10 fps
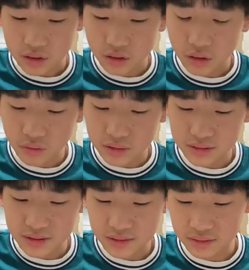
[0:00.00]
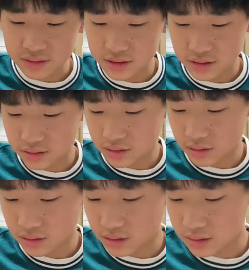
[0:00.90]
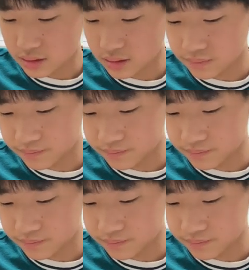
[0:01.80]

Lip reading: No one can reach the stars.